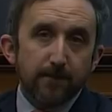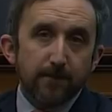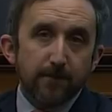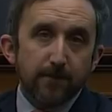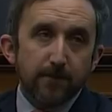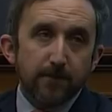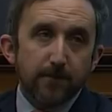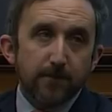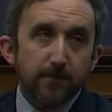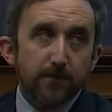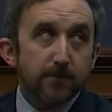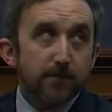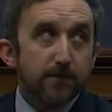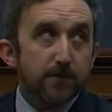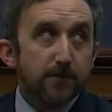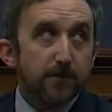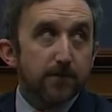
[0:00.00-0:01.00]

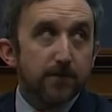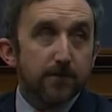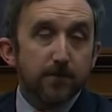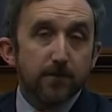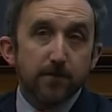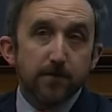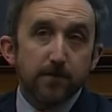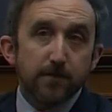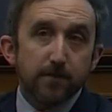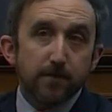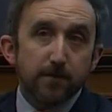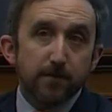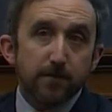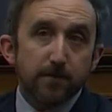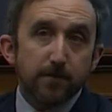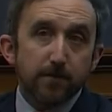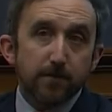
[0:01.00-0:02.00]

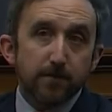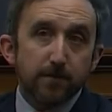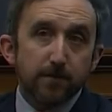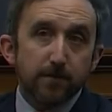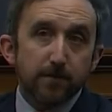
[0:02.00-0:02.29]
This person isn't speaking.